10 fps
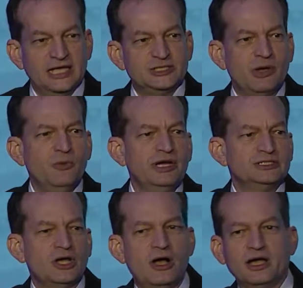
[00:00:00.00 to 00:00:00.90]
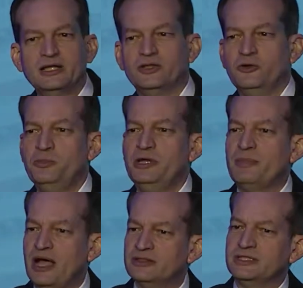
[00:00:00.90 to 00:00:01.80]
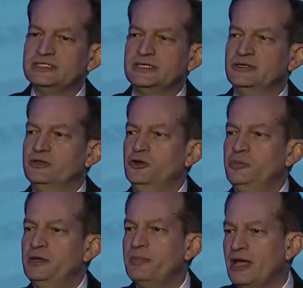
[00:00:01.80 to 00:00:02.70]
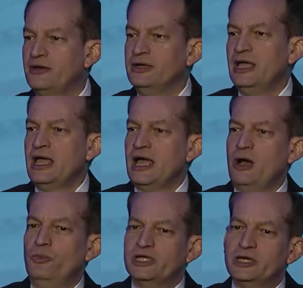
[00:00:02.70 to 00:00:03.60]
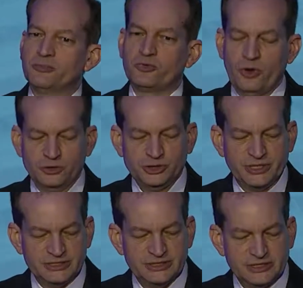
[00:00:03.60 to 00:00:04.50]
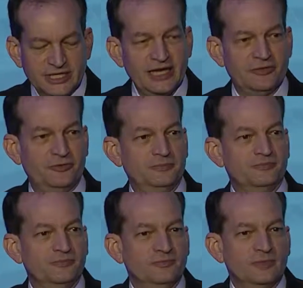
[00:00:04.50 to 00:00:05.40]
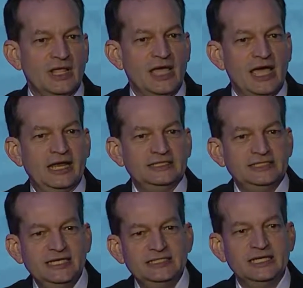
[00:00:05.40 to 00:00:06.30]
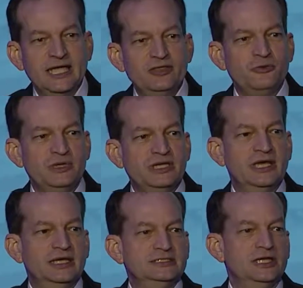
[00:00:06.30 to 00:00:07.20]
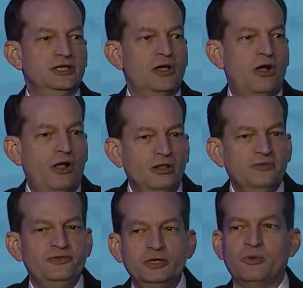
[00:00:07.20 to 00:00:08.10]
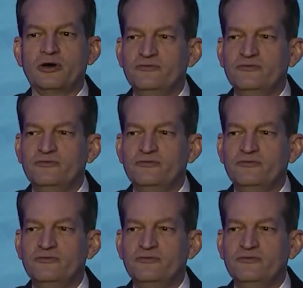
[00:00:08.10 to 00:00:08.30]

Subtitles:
So I want to talk a little bit about this and a little bit about how we can approach this together. And I say together because all of you are